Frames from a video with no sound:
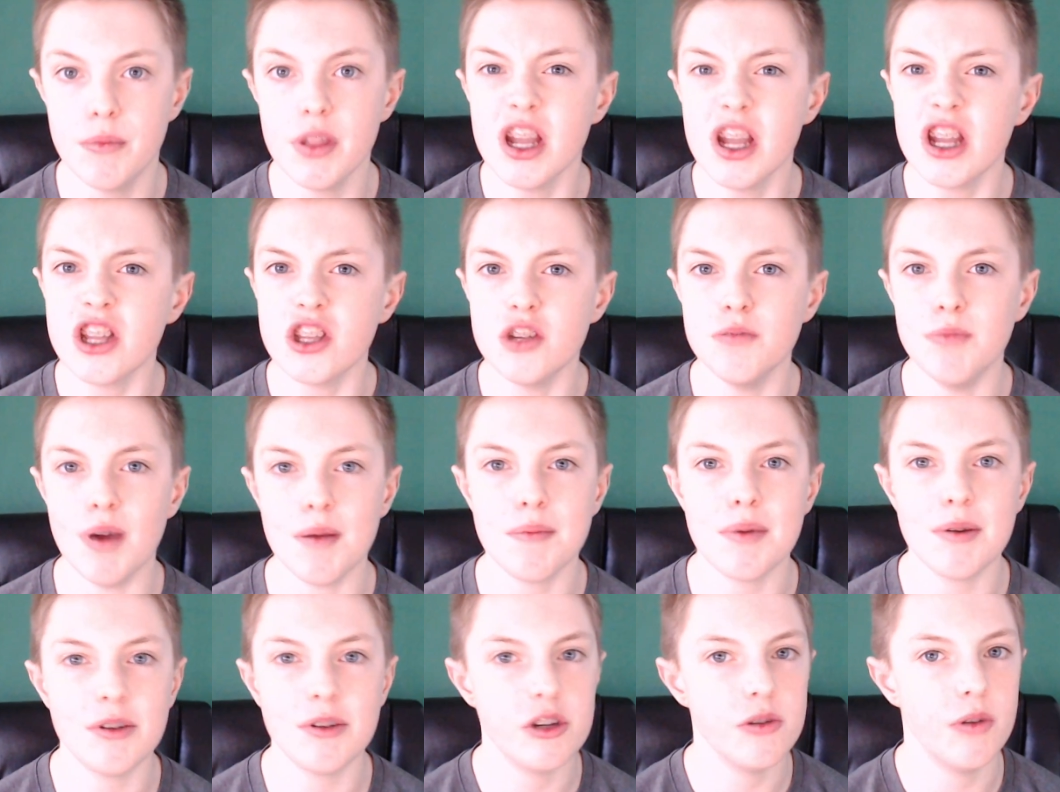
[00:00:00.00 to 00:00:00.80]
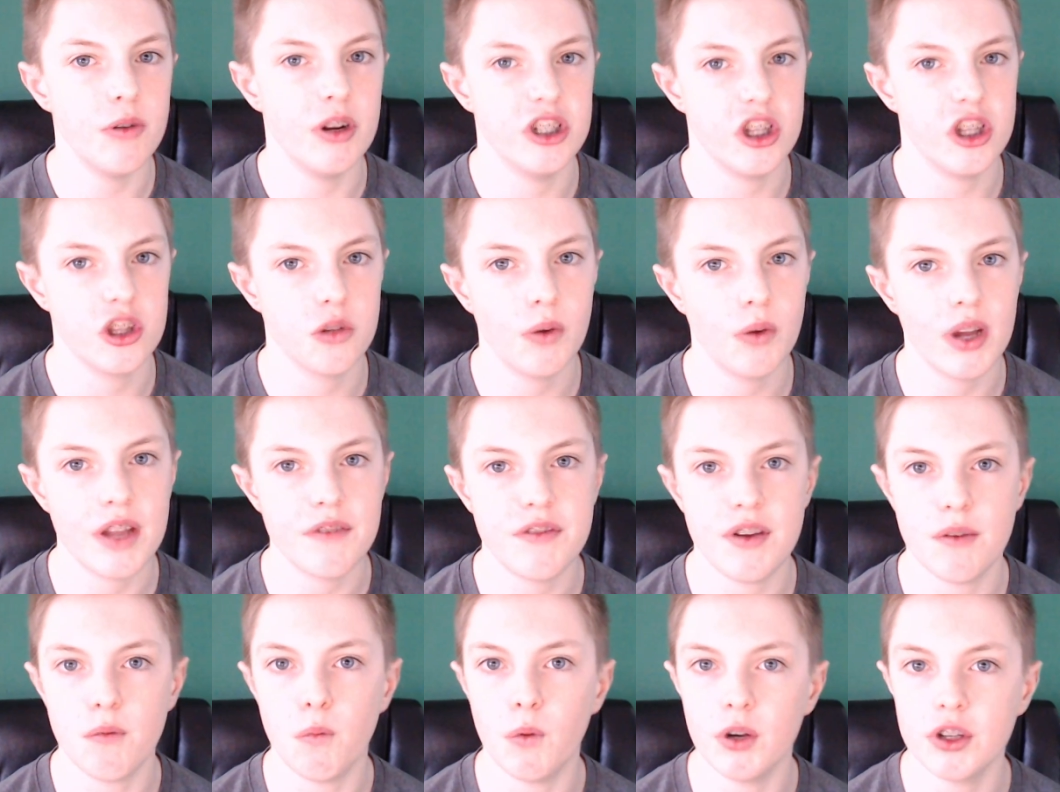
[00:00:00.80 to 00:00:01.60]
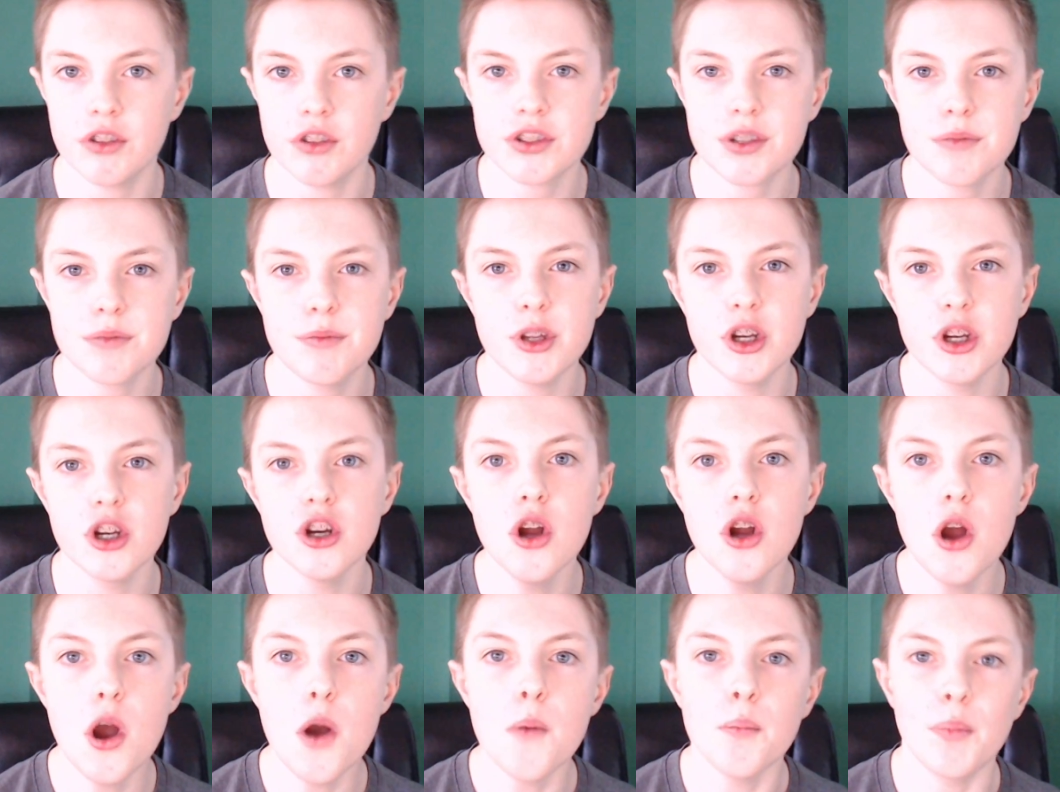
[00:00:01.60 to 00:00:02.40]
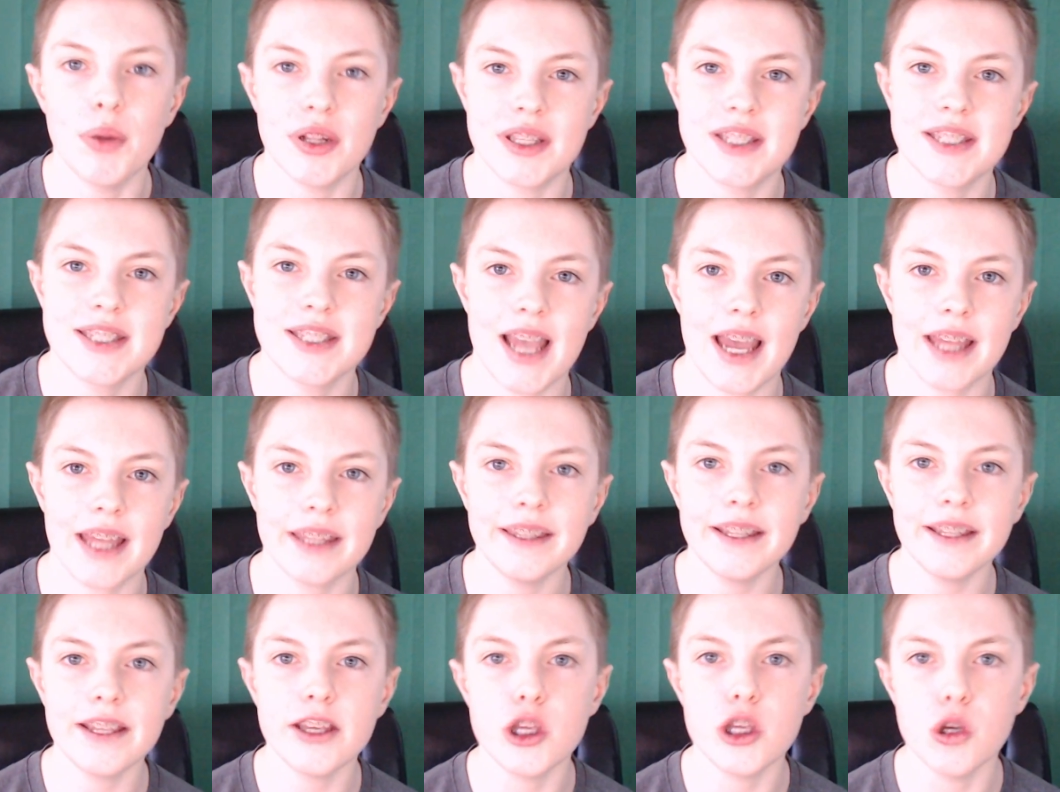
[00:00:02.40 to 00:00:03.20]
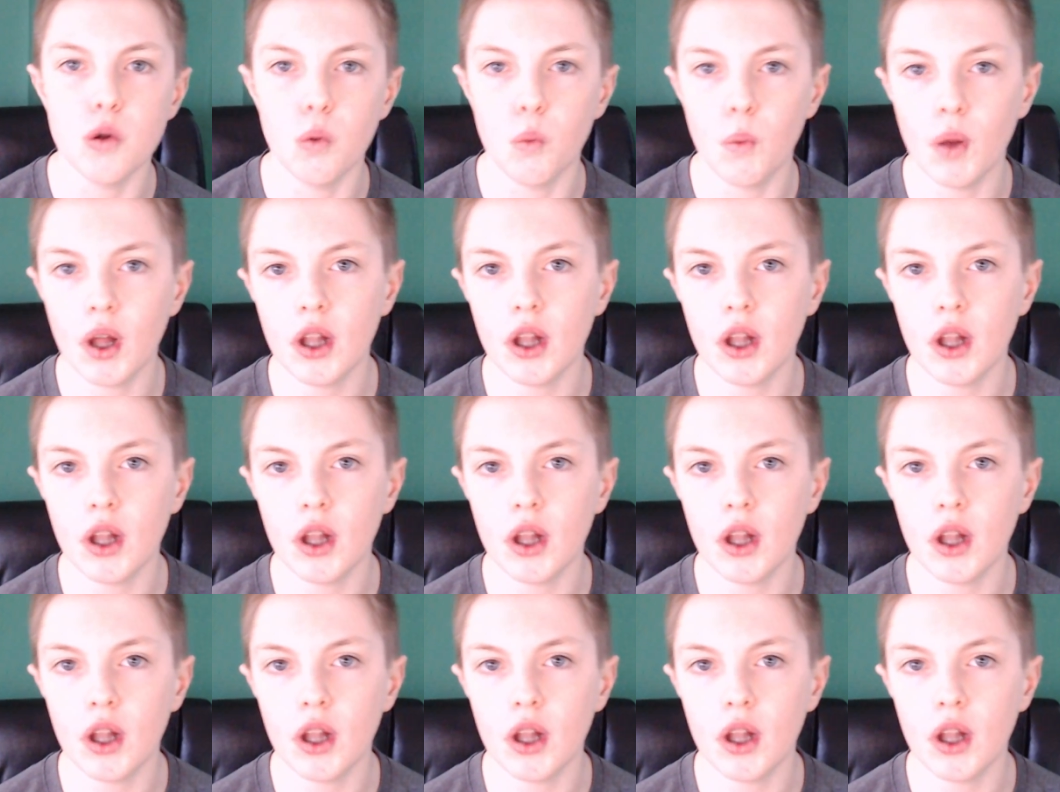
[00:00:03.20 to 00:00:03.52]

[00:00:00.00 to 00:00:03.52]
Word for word: You might be able to do it another way if you have a Windows computer, but sadly, you will